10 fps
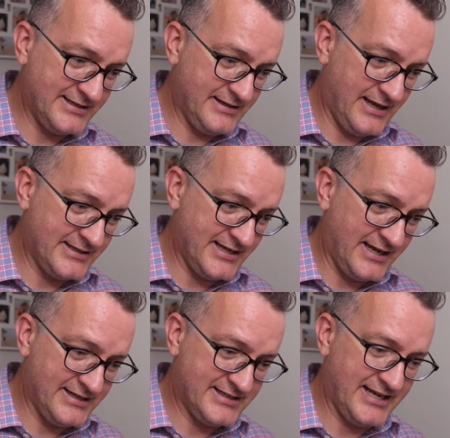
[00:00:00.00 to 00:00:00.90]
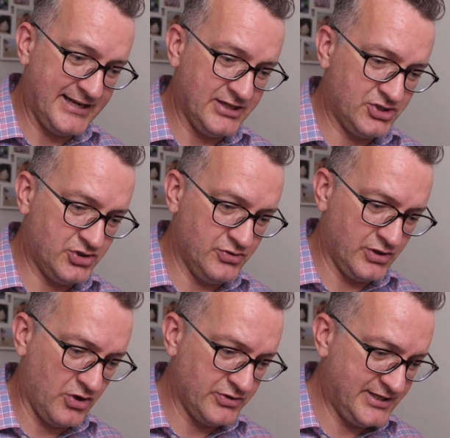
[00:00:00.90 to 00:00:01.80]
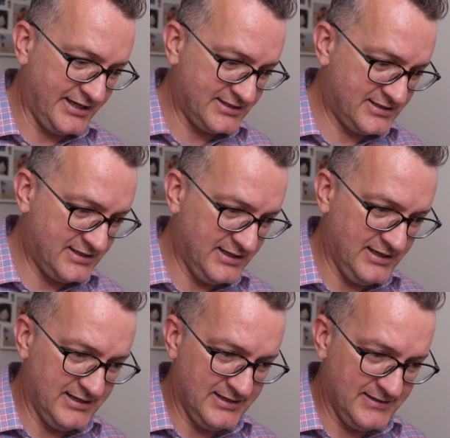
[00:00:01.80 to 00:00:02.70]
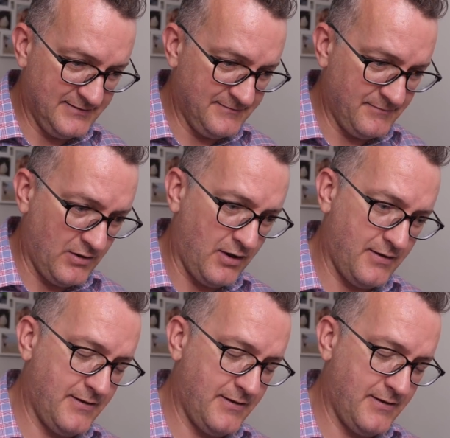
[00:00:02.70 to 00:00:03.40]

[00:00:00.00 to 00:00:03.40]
I understand it, to the context. And